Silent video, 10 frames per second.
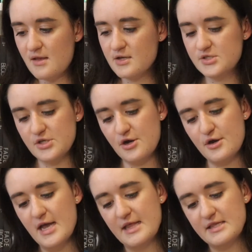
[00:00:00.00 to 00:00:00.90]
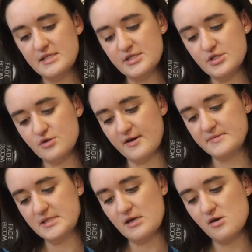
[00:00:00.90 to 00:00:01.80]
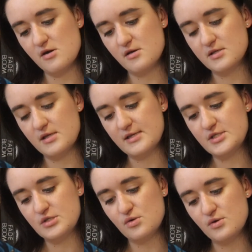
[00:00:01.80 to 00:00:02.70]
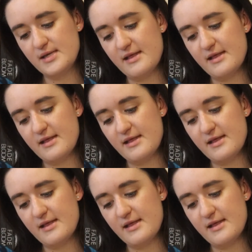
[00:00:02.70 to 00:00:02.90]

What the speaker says: So this is a story of story